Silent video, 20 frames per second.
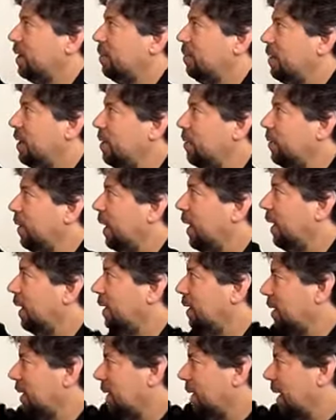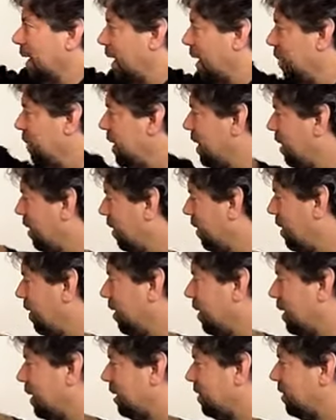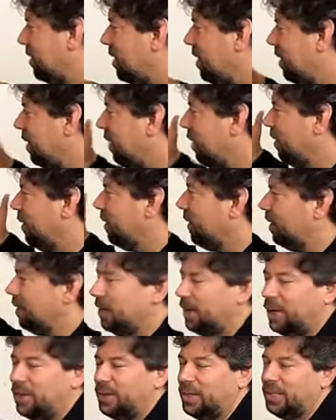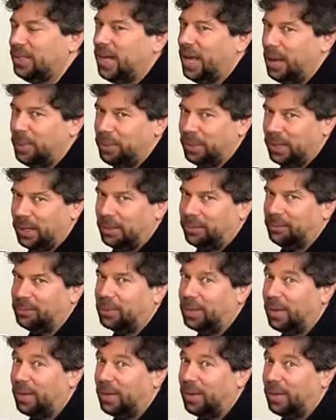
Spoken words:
Meanwhile, I'm here, it's here, nothing's happening.